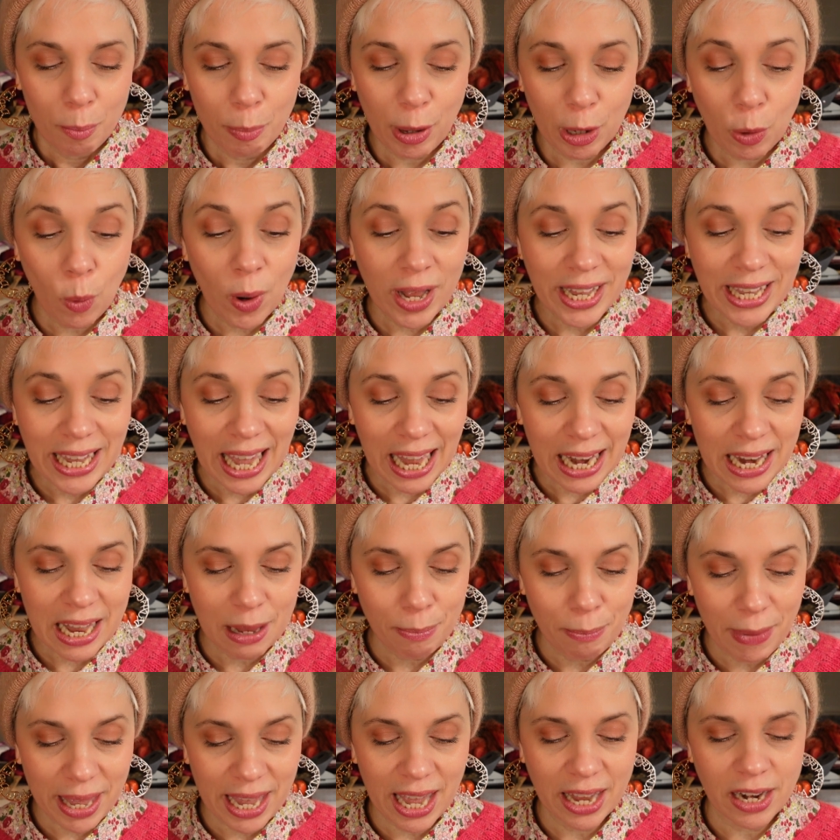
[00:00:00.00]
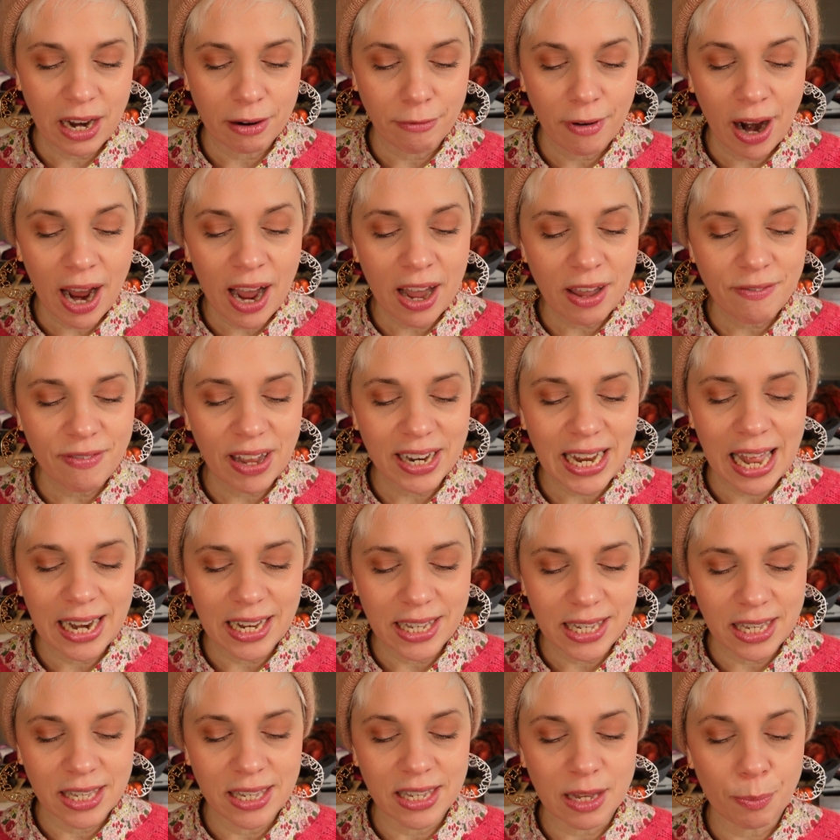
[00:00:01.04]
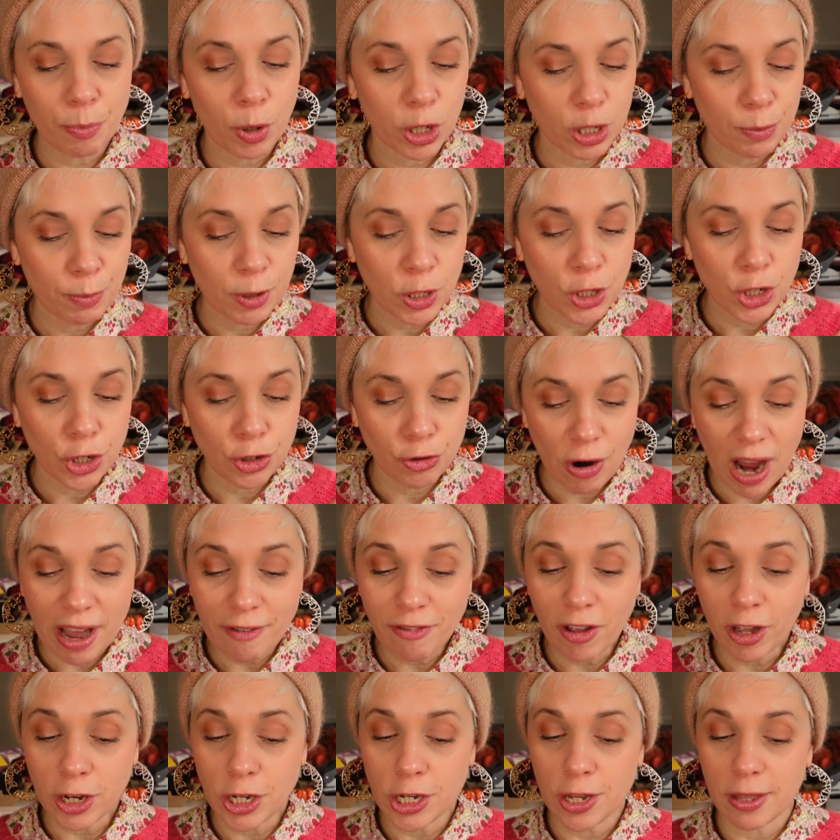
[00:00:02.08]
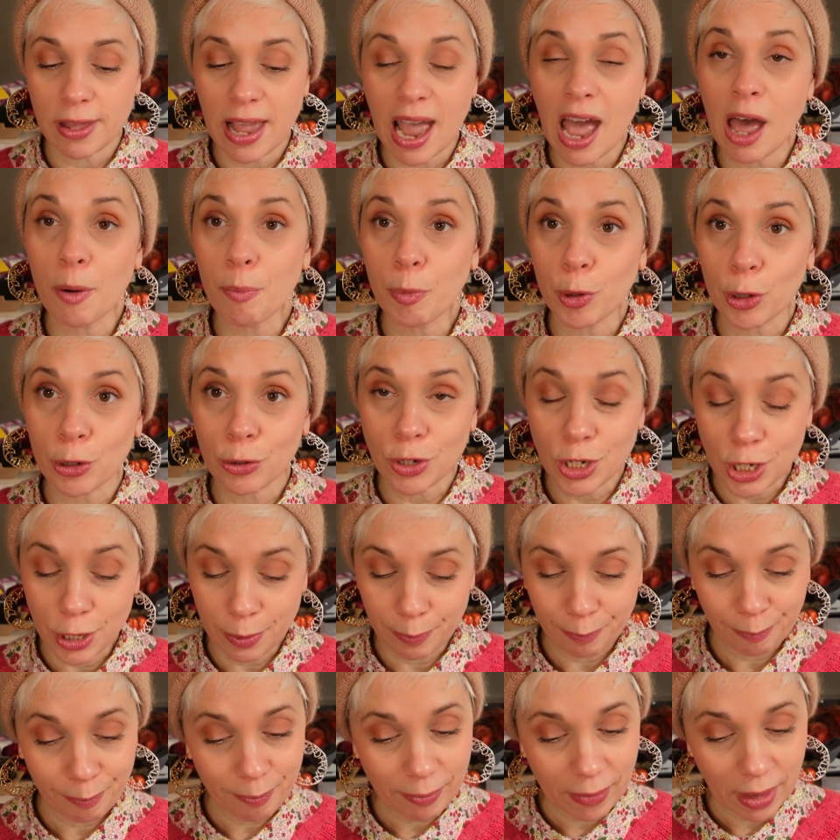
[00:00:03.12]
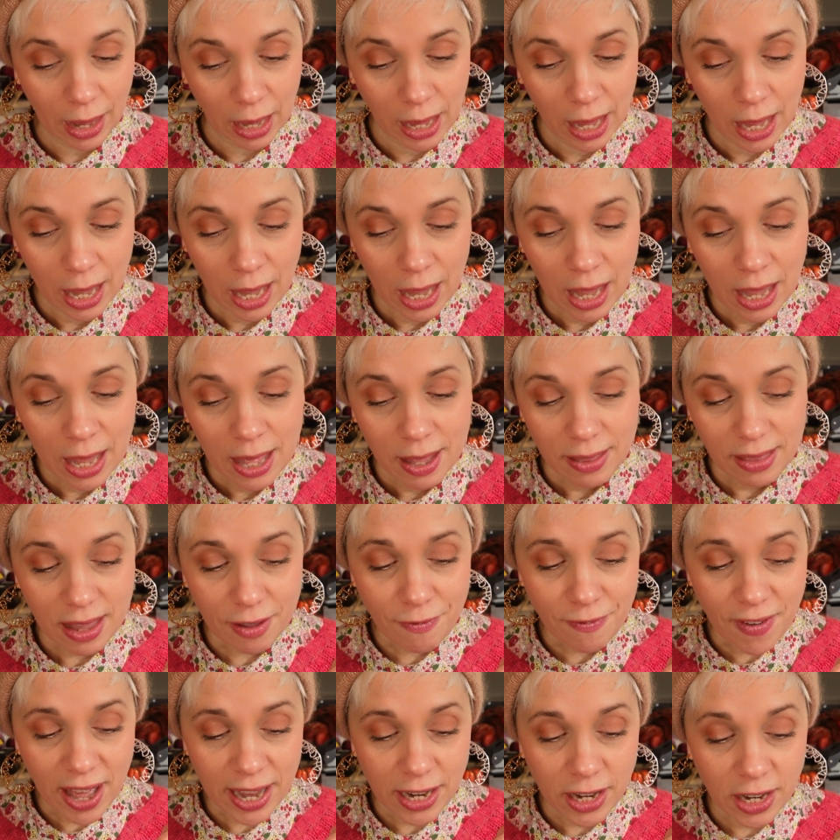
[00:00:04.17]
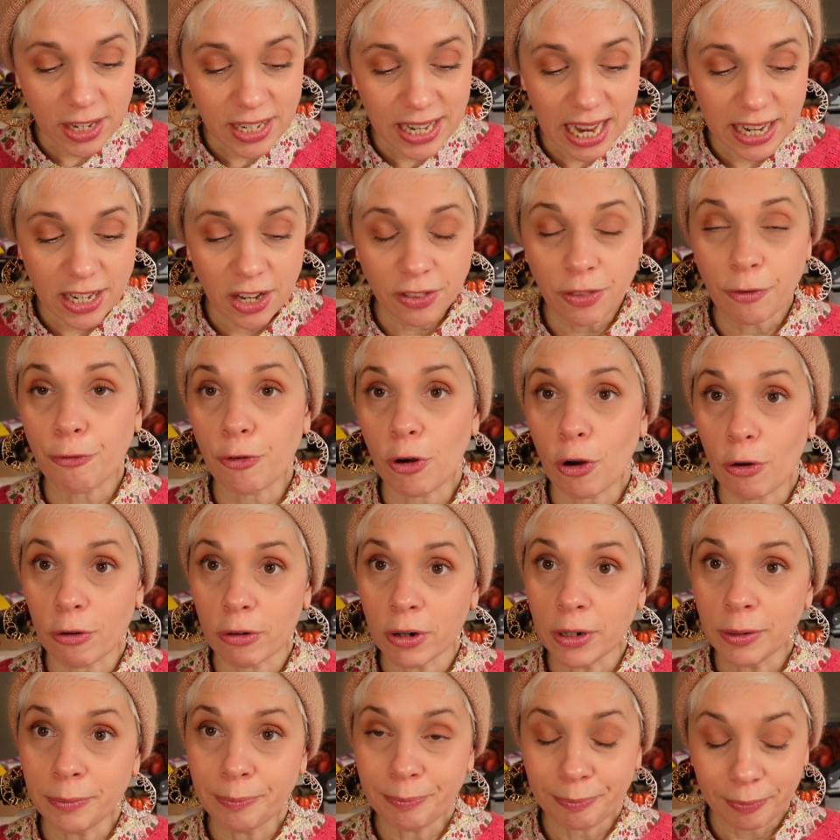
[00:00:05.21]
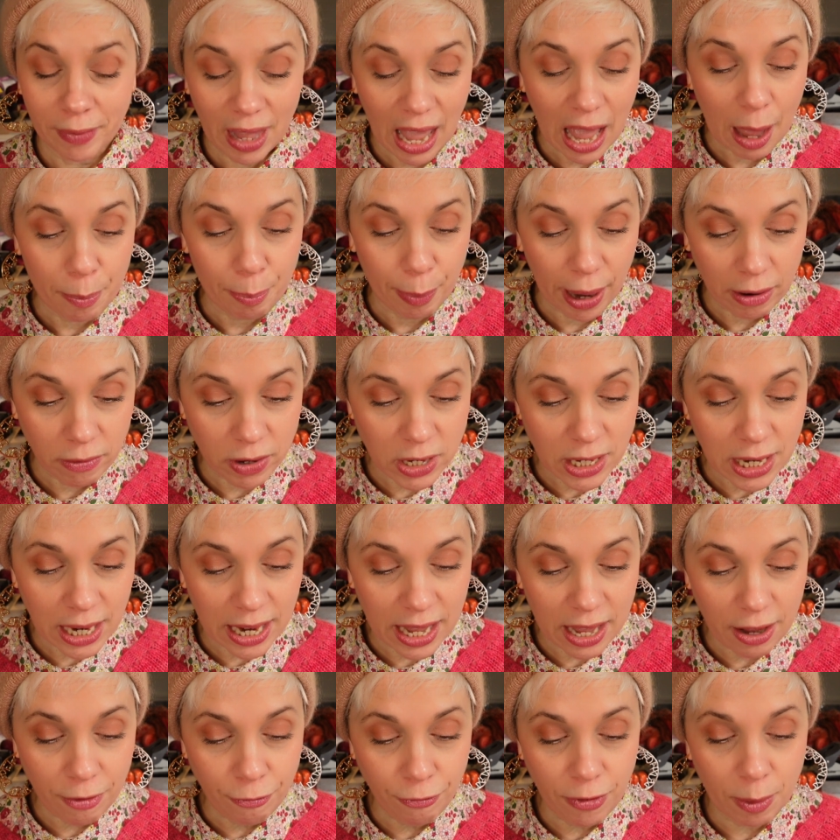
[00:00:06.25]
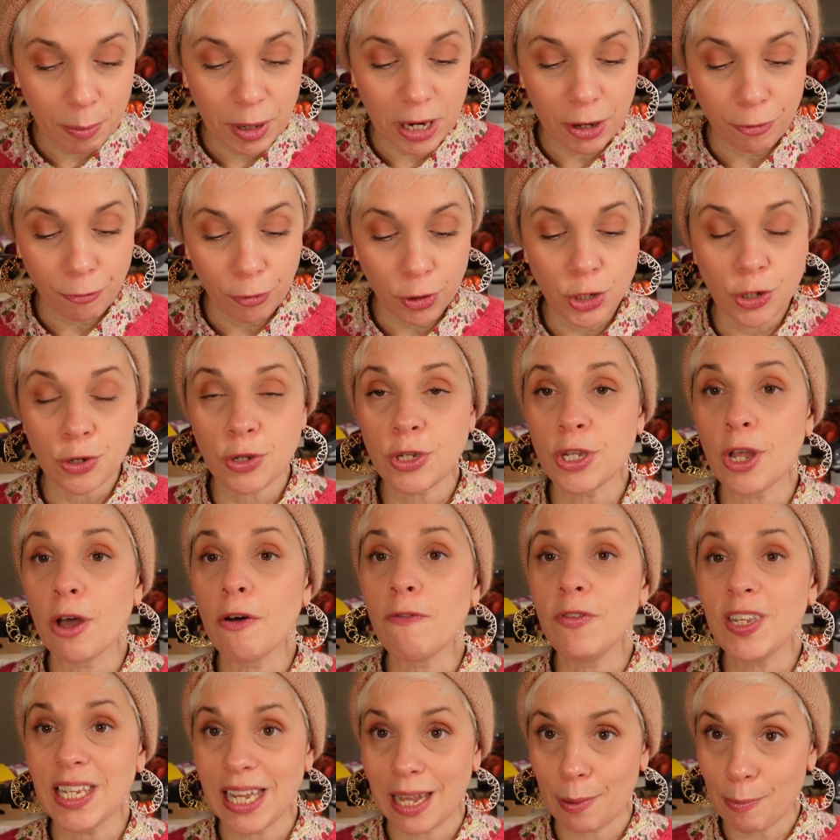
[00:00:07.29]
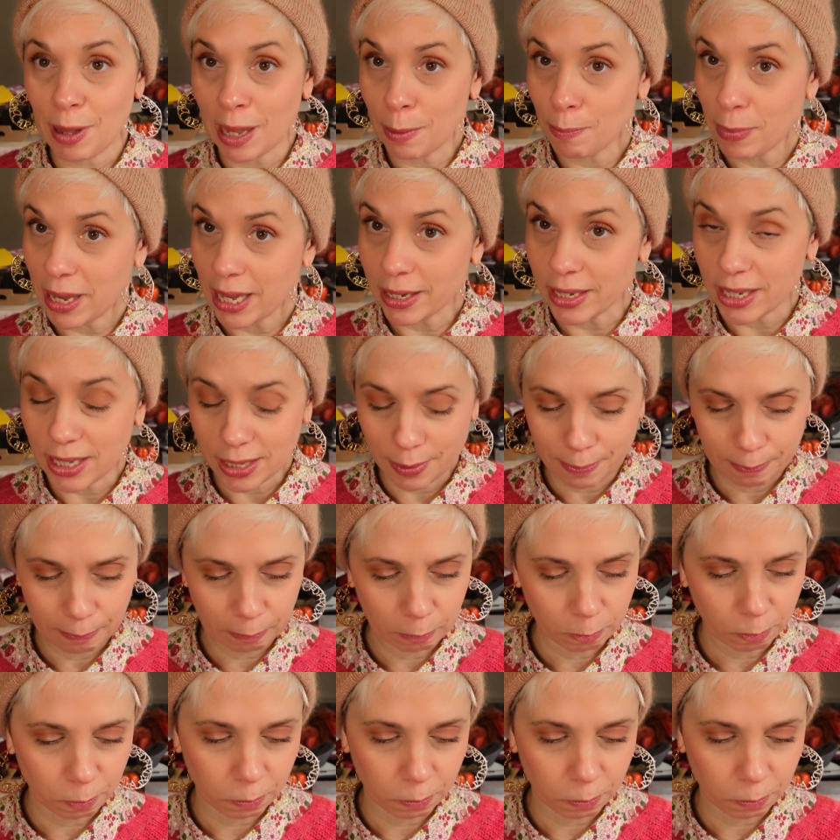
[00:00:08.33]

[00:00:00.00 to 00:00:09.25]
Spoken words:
But when Kelly and Megan arrive at Alison's apartment to drive her to the airport, they find her dead on the floor, apparently from an overdose of sleeping pills.